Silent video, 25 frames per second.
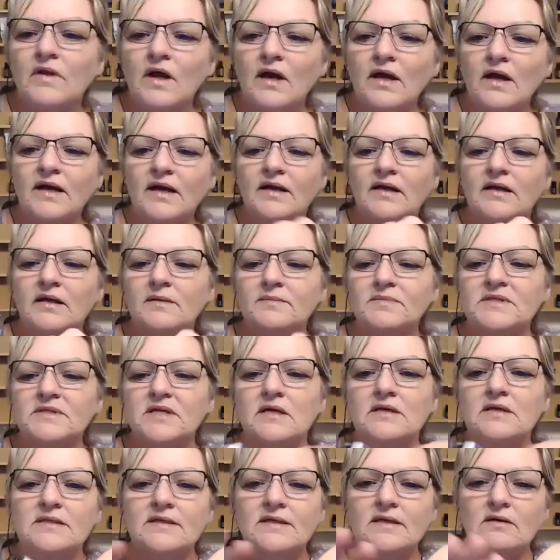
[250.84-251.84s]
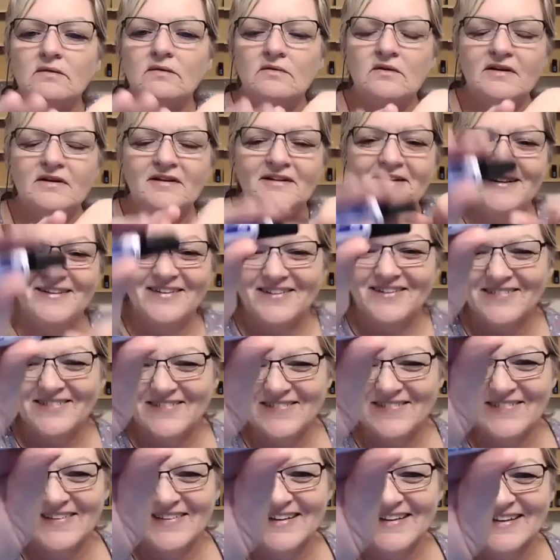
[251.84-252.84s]
got it upside
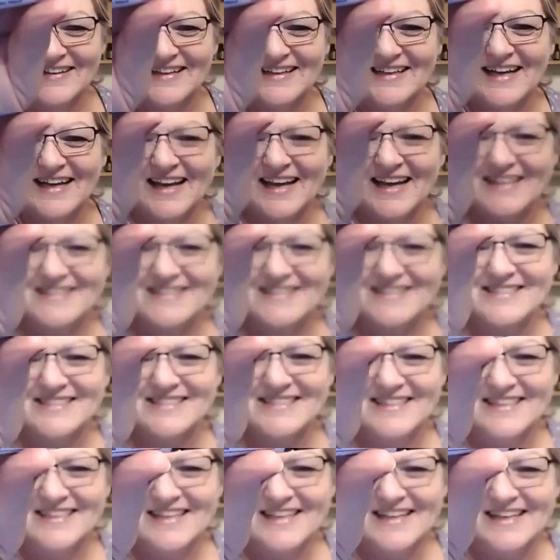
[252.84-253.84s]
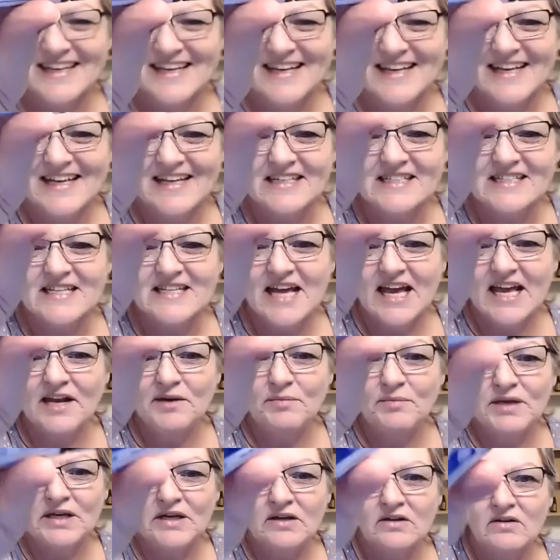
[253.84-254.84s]
down, really nice
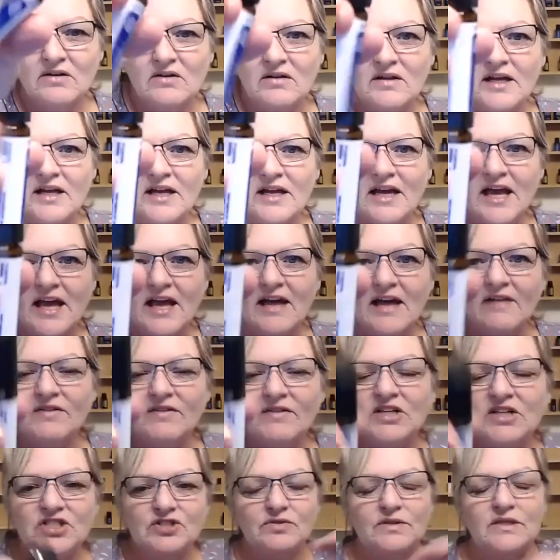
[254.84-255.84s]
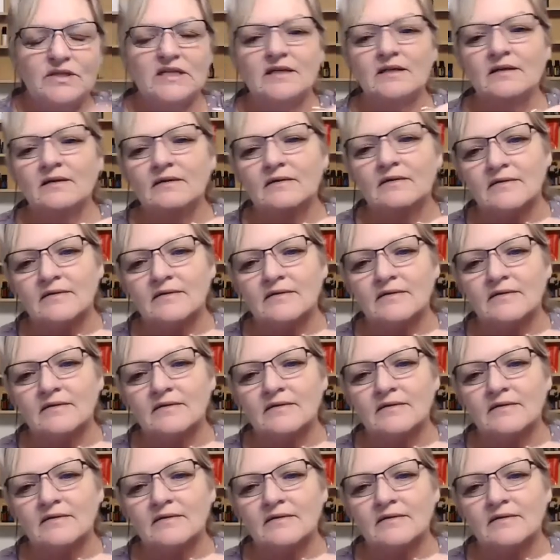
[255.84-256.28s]
10 ml heavy duty